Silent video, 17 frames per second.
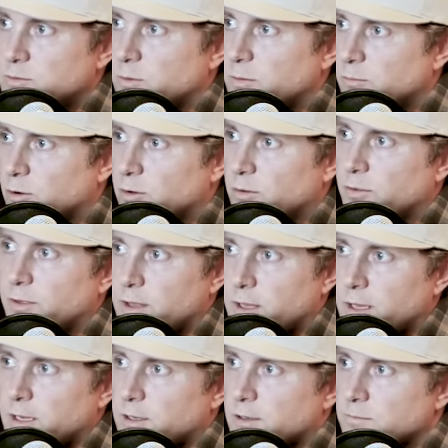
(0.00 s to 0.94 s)
We both
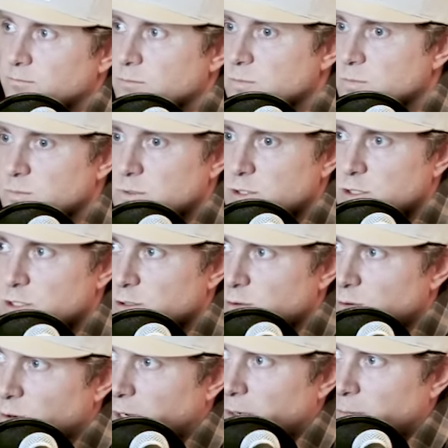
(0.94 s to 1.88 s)

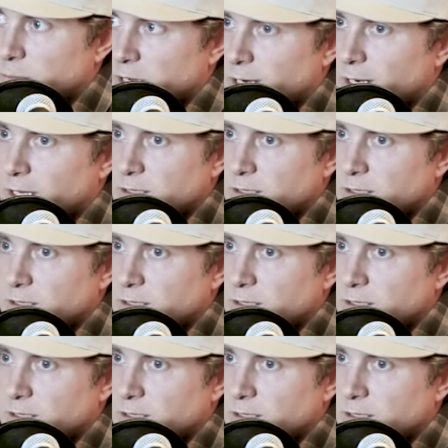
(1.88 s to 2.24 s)
shoot quite a bit.